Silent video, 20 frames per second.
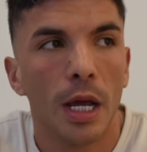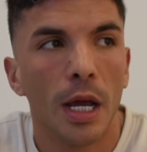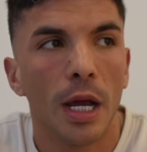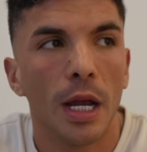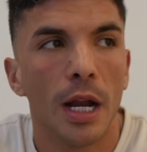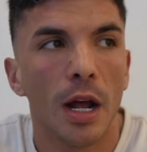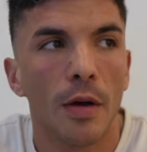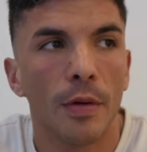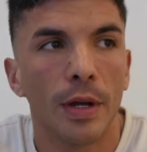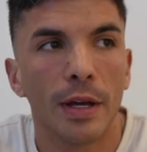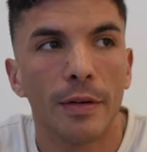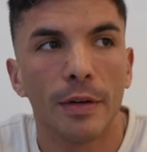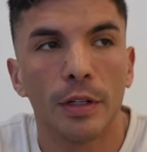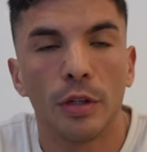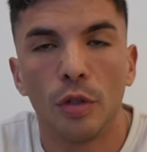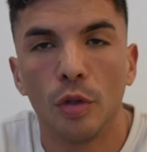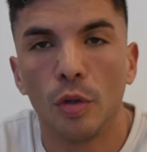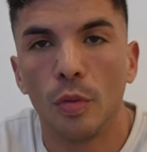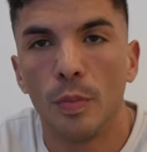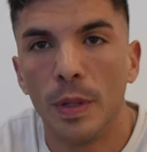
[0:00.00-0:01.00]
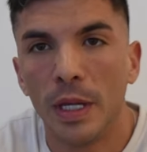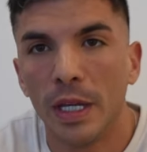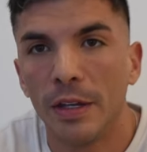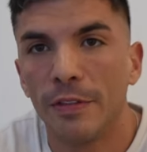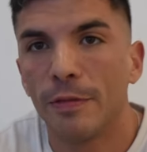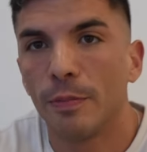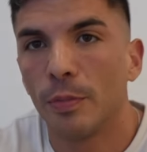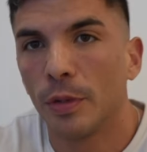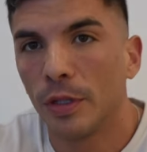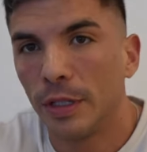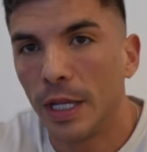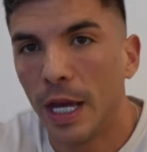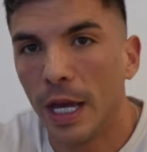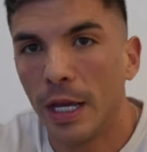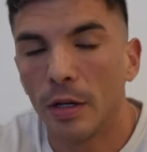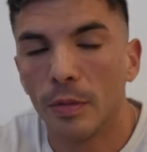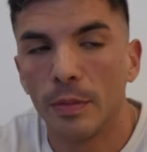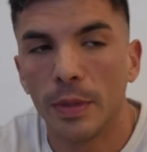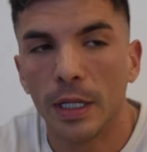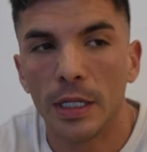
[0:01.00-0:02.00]
And now we have a two beef
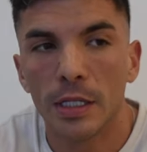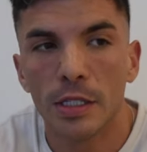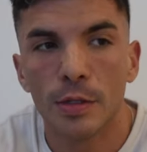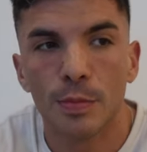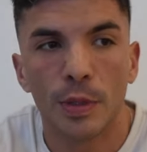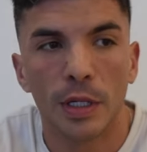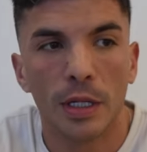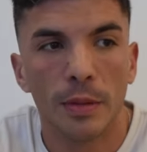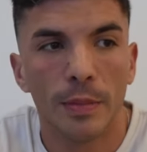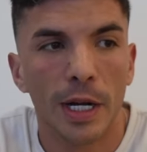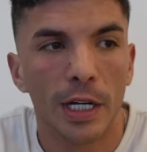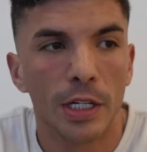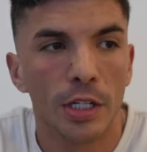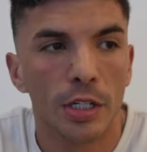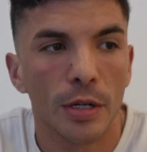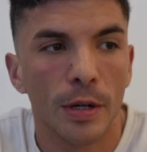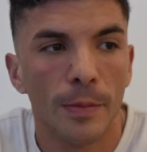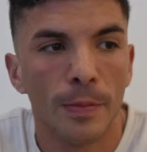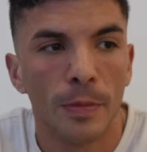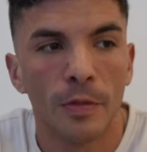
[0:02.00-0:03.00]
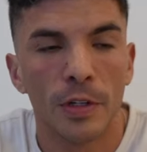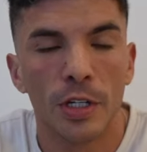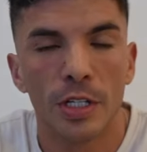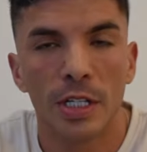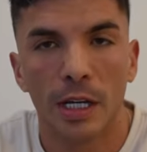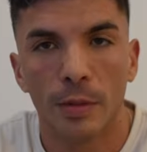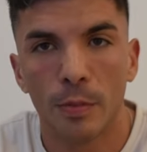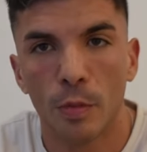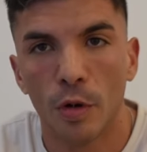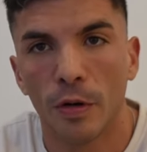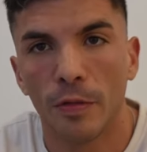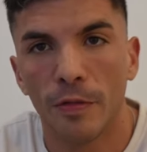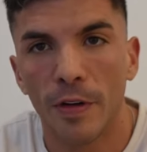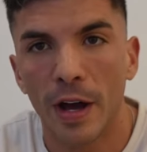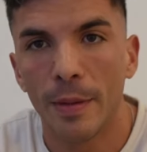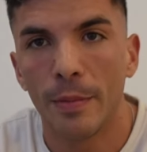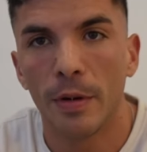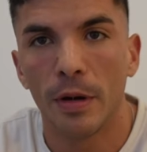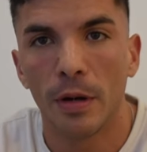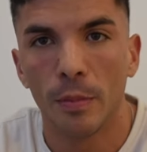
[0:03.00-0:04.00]
potato meals pretty much, which is like more
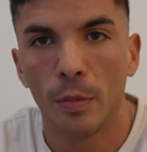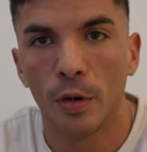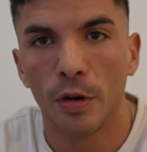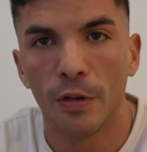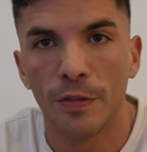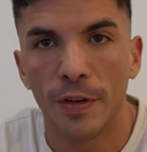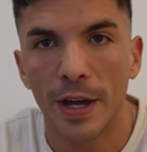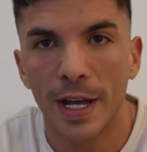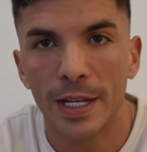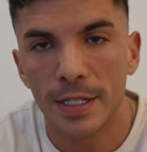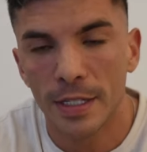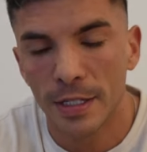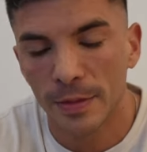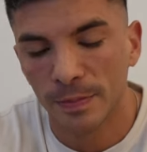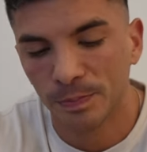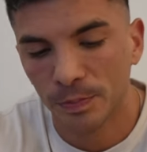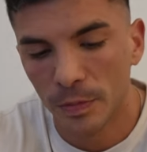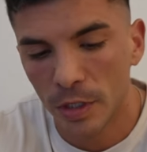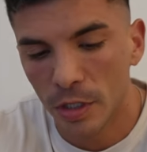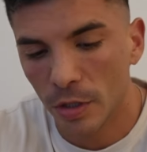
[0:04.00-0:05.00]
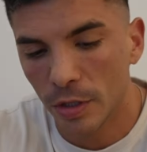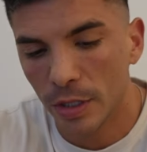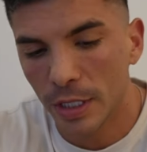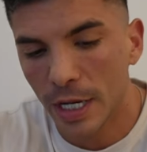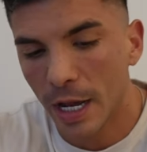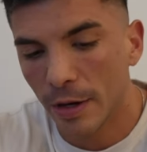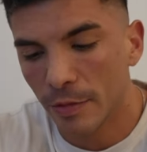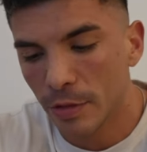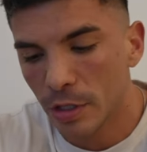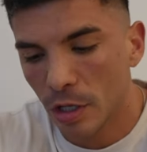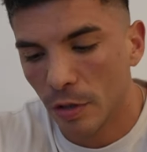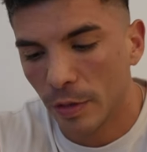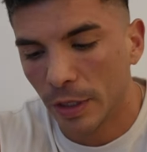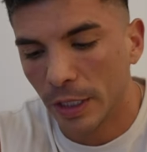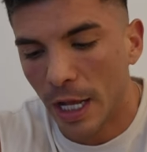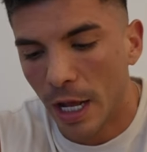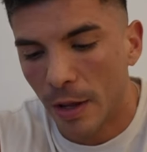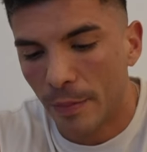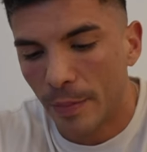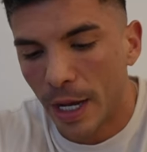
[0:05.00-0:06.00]
fiber and more fats. So it's kind of slowing
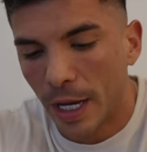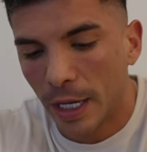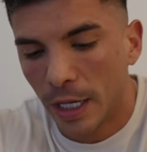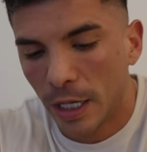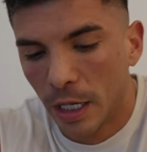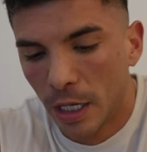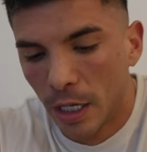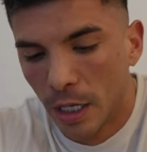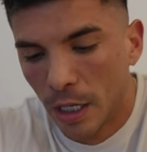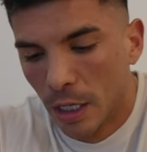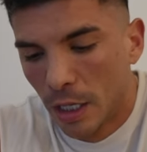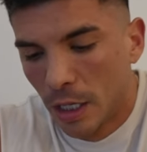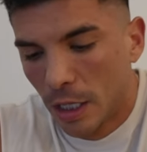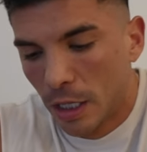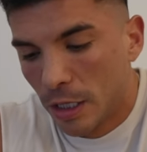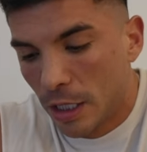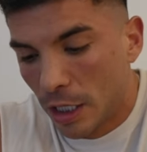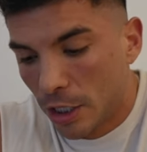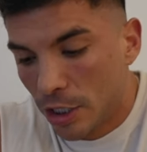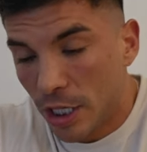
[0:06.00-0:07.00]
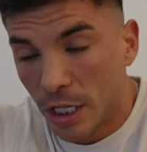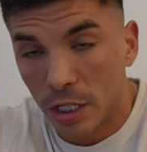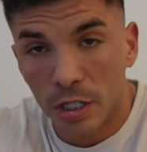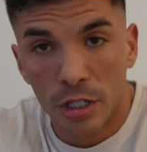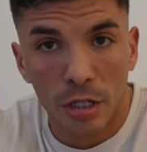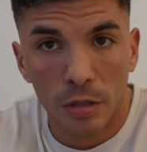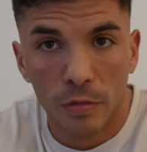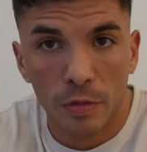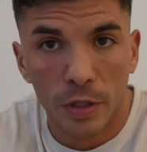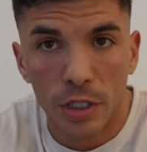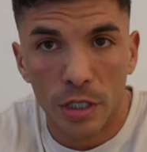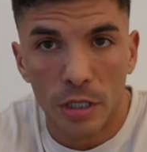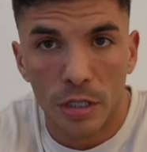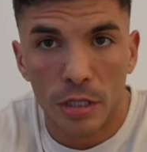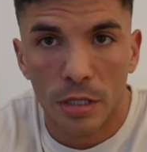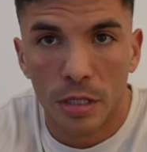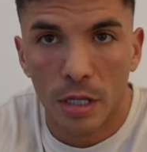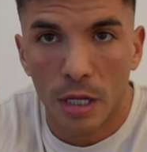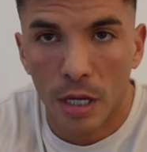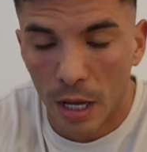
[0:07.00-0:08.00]
down my digestion, which
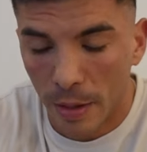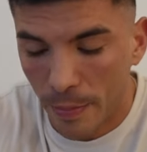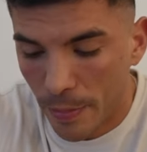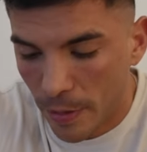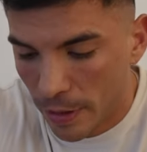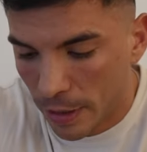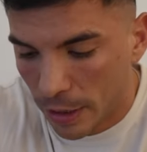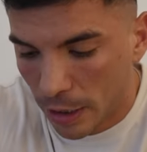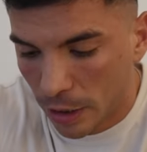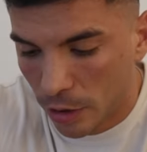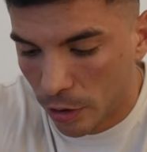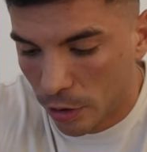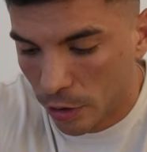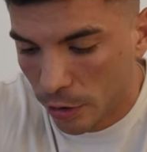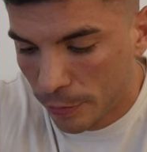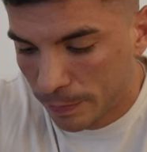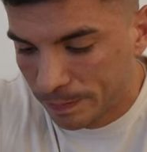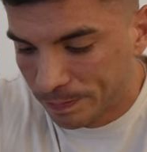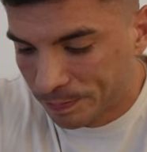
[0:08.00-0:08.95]
is apparently good.